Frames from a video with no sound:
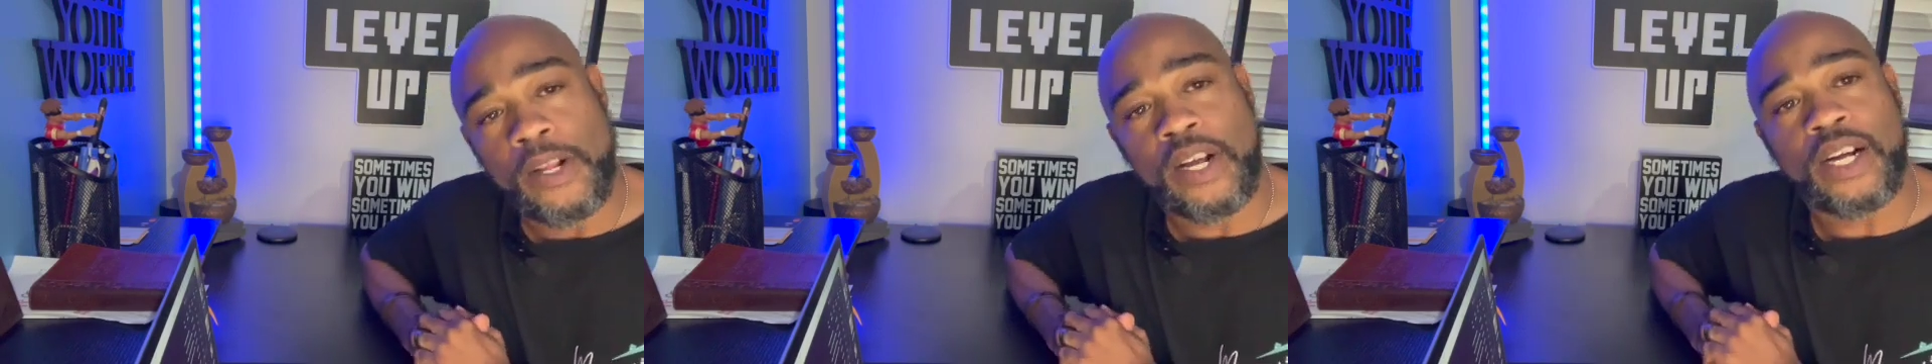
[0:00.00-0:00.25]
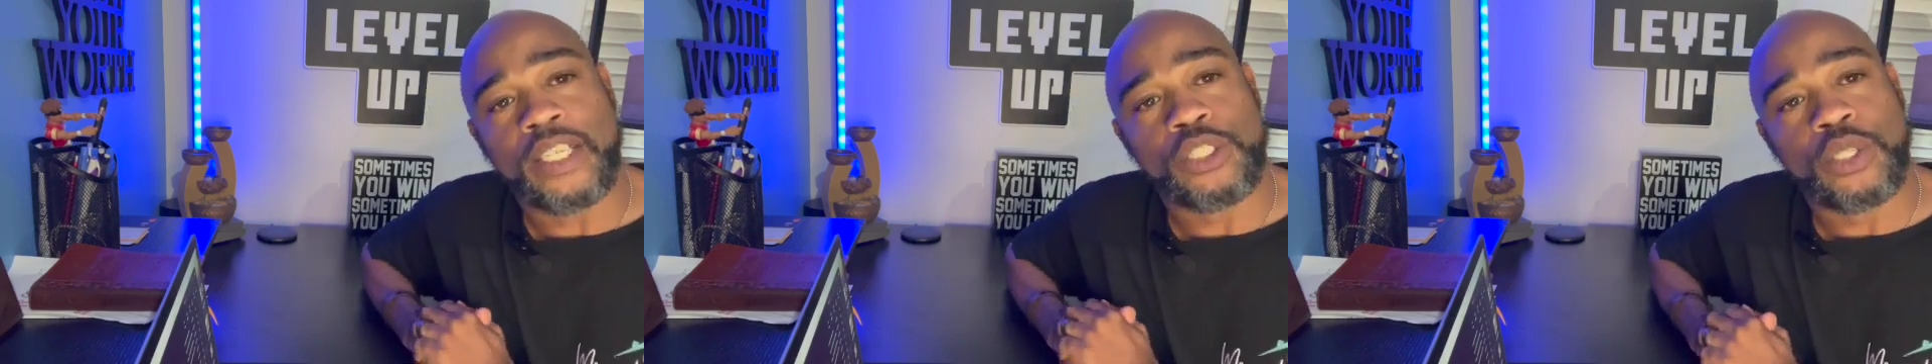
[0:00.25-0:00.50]

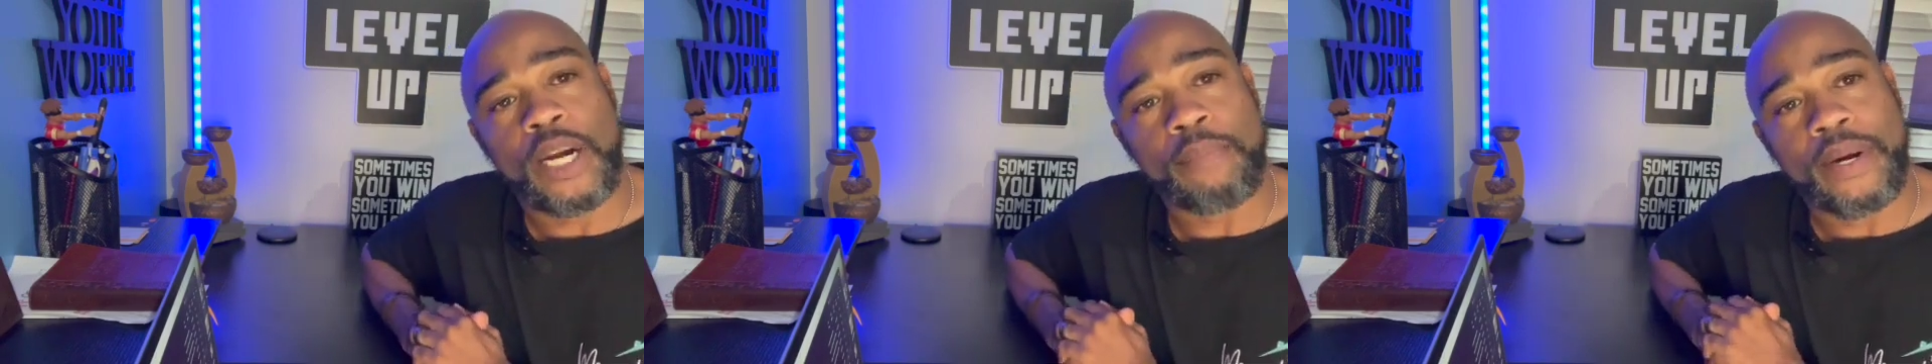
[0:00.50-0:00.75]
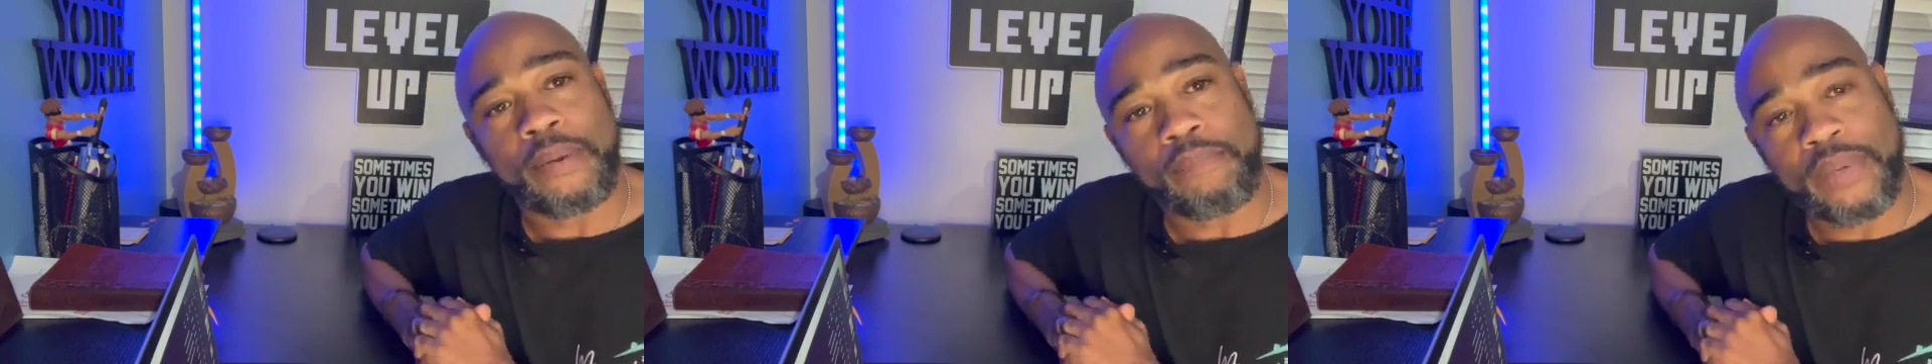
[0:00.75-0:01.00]
I try
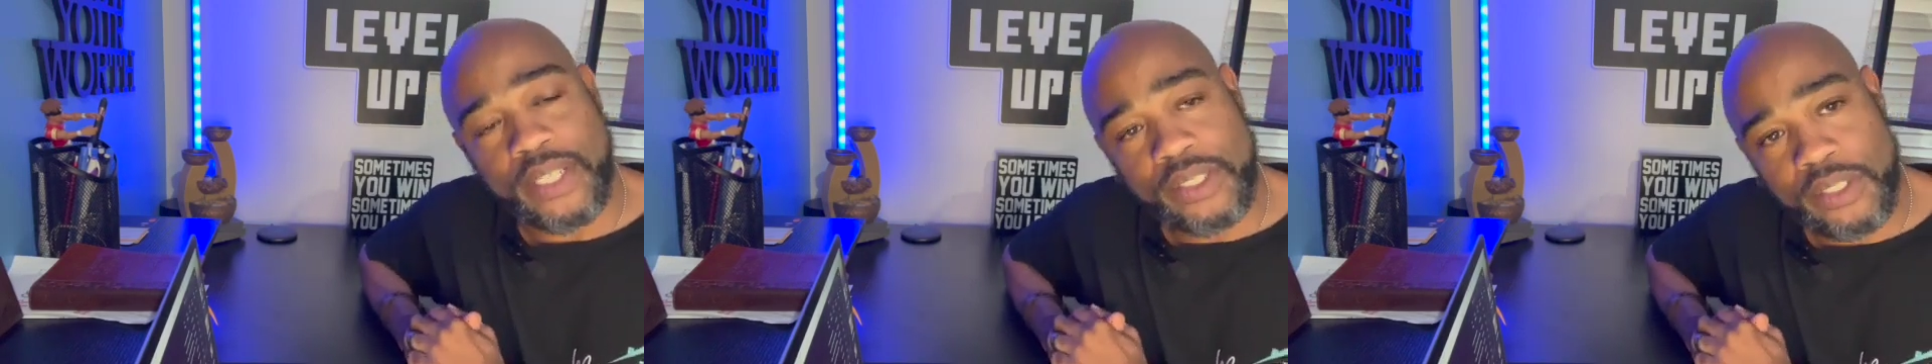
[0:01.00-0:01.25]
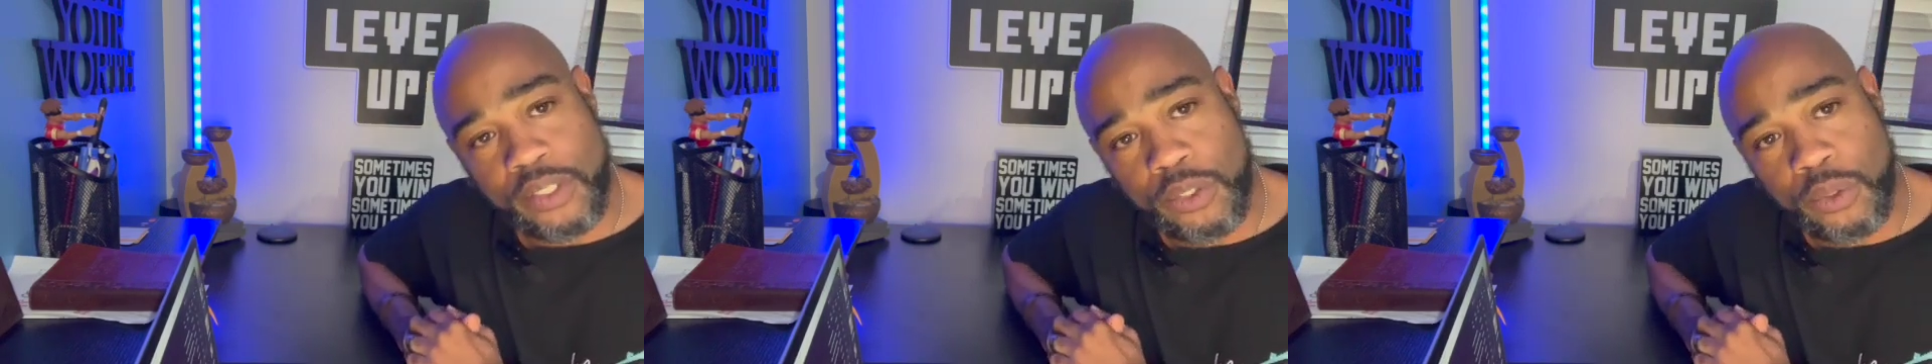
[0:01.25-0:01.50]
my
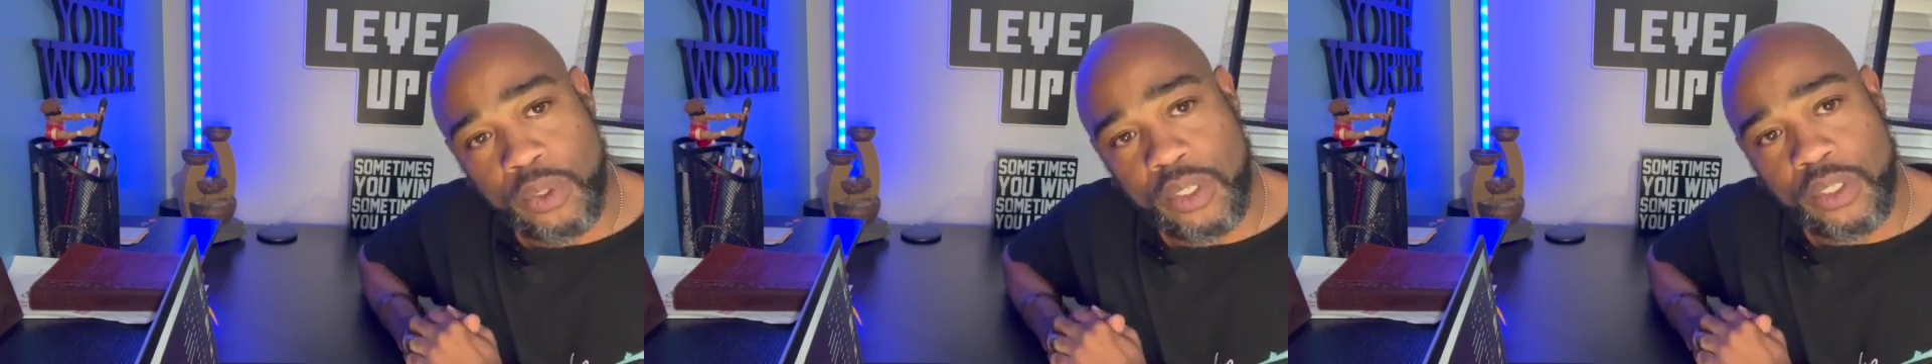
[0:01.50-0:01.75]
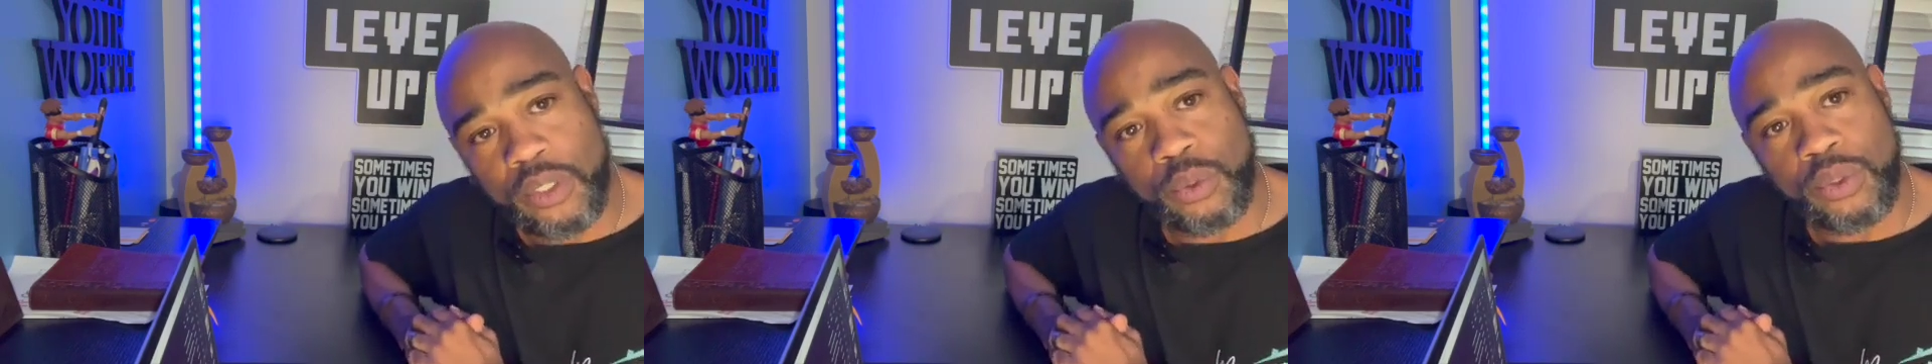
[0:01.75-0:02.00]
best to do
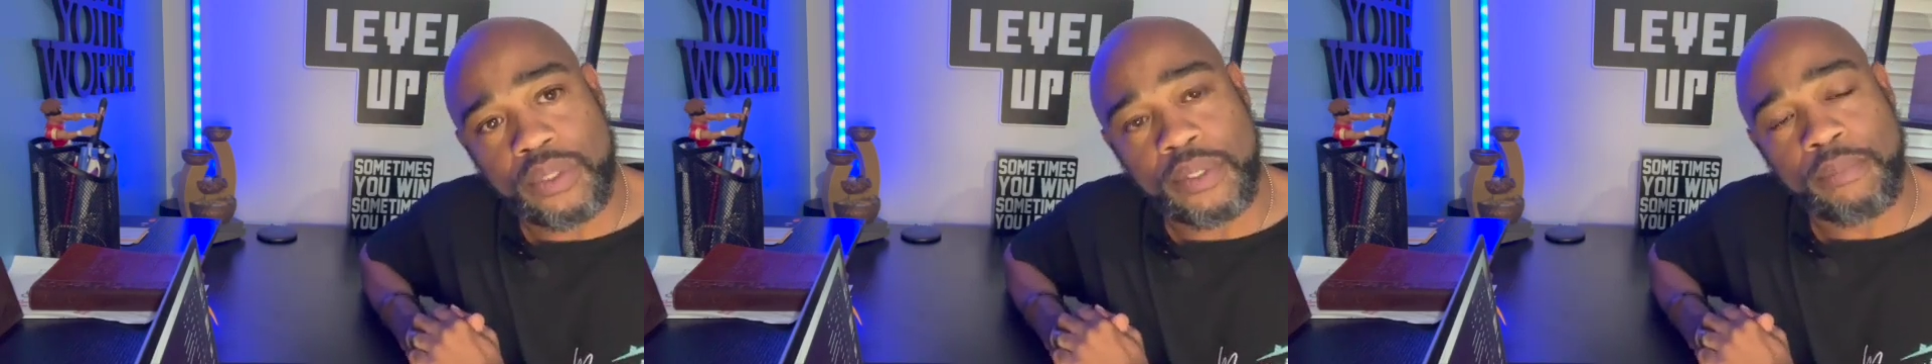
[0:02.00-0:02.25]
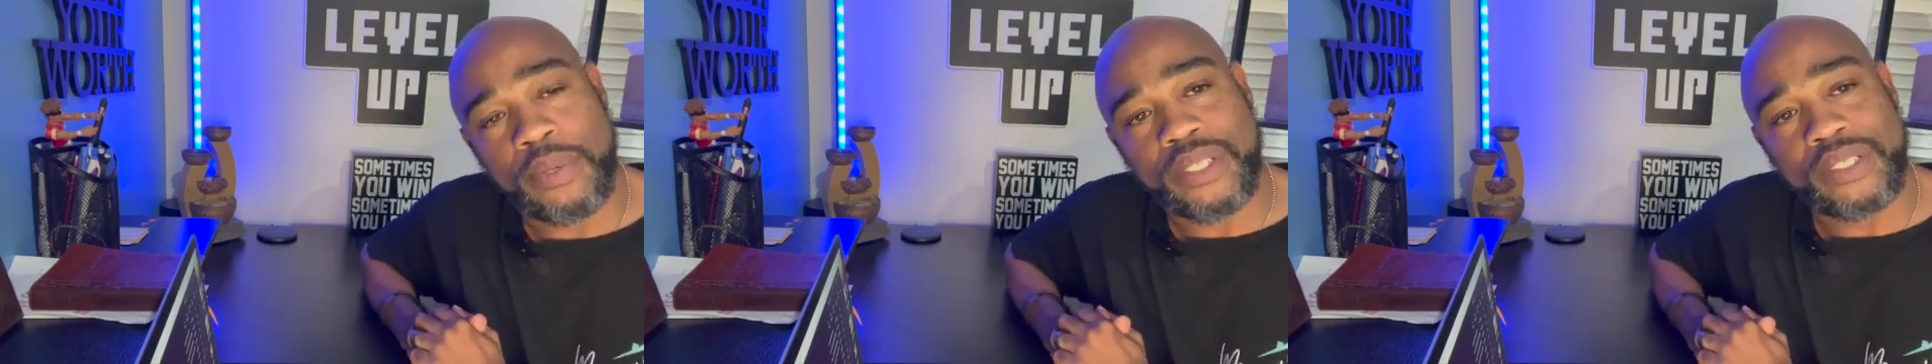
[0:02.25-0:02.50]
it to
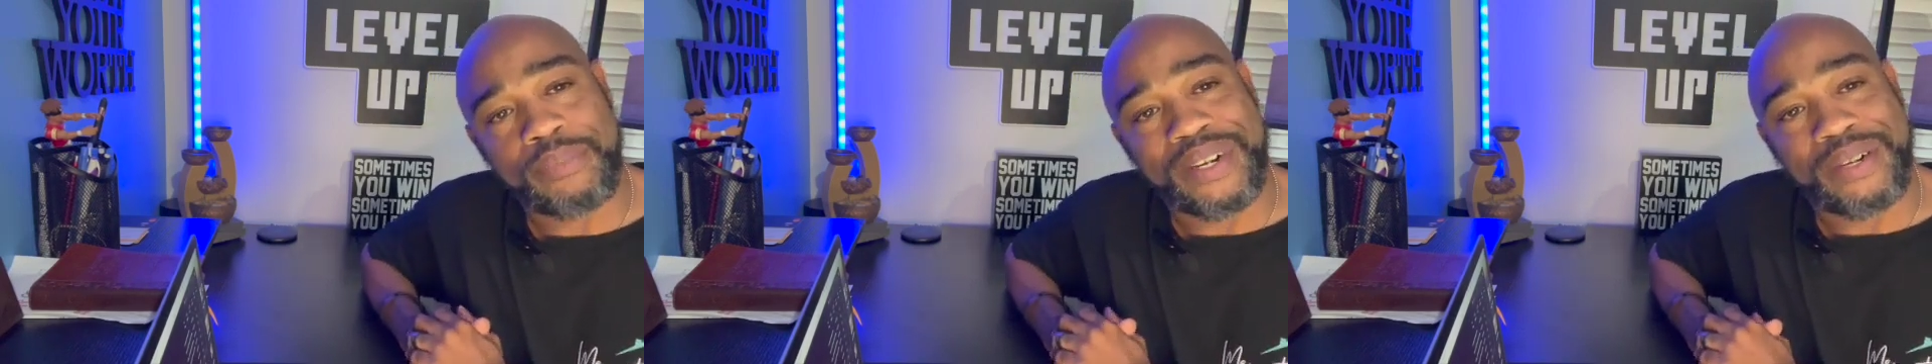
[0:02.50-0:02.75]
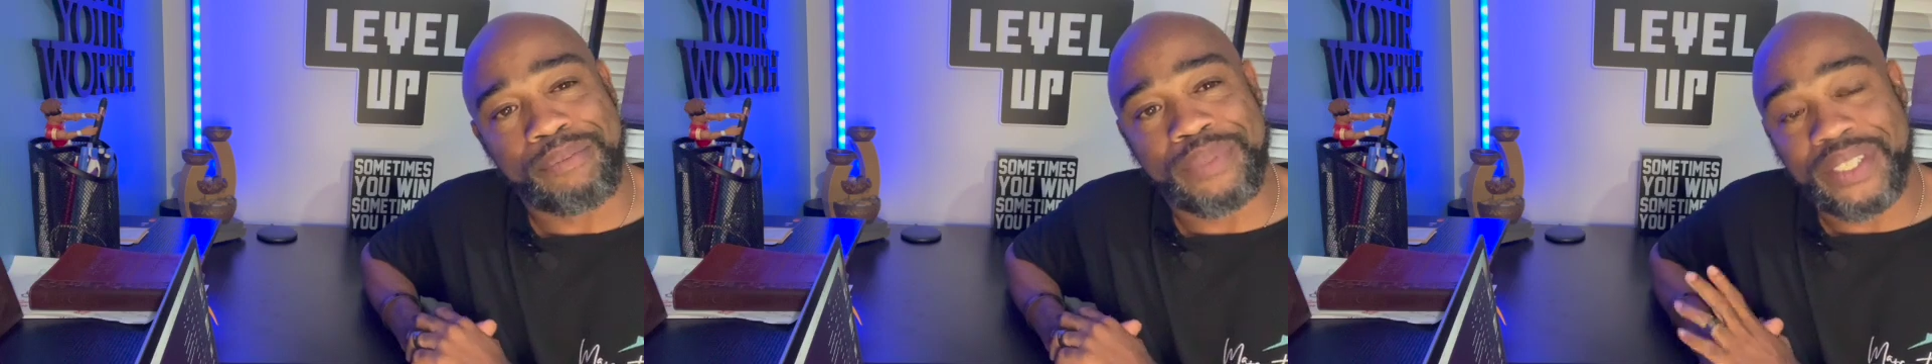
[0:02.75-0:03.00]
the best of
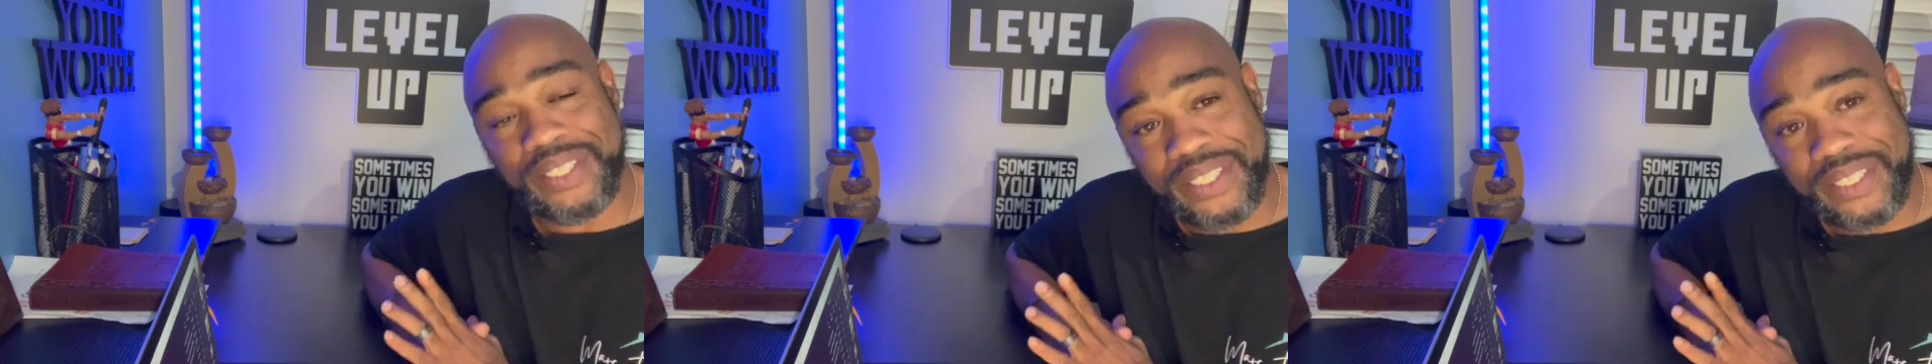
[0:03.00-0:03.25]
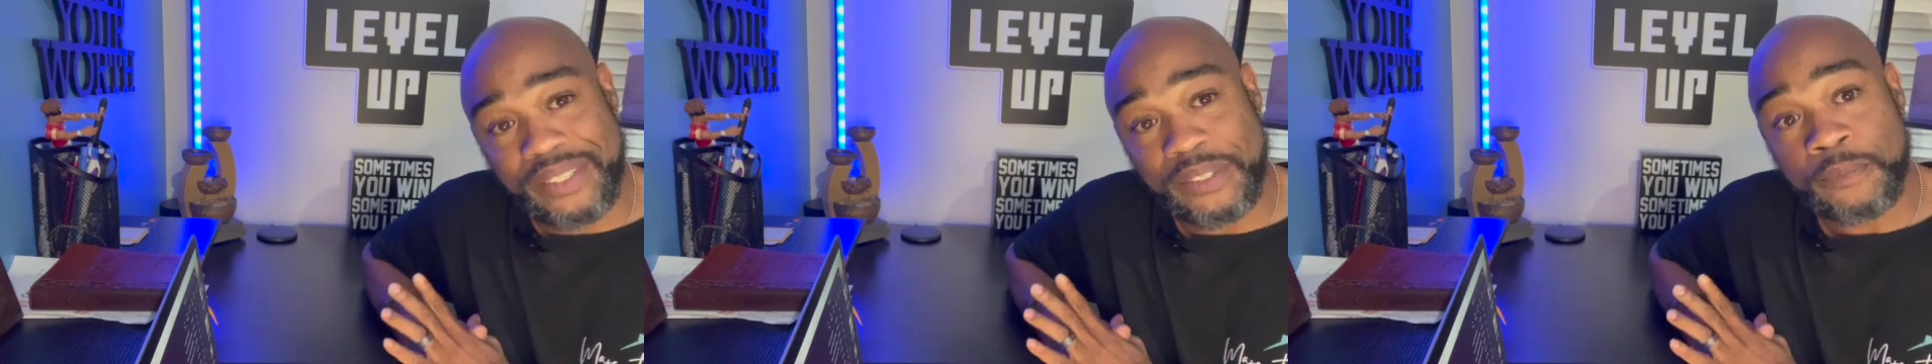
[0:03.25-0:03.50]
my
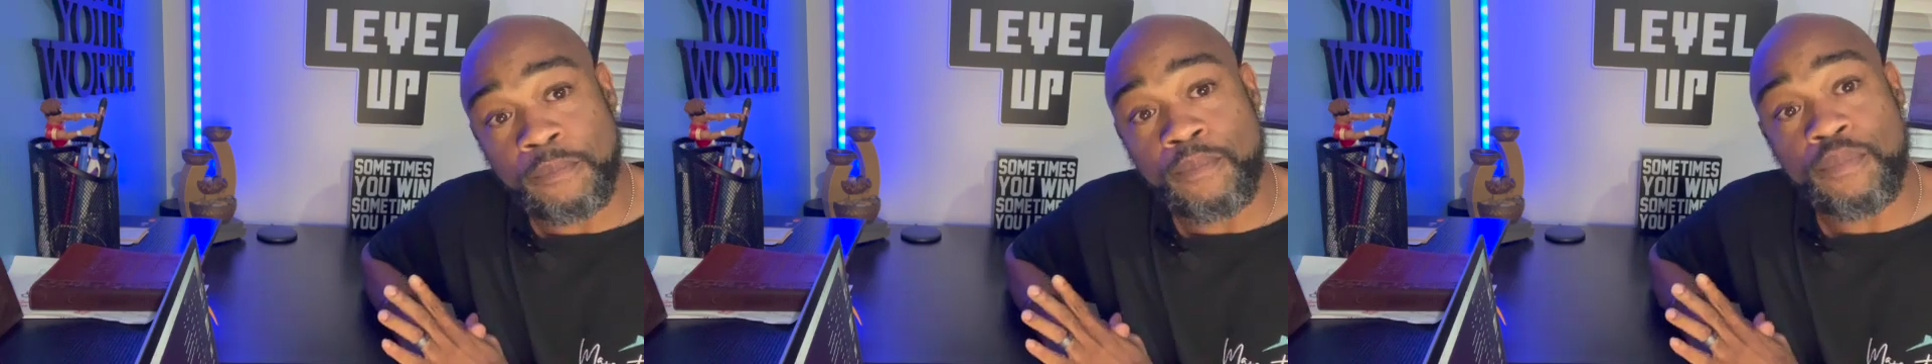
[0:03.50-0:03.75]
abilities.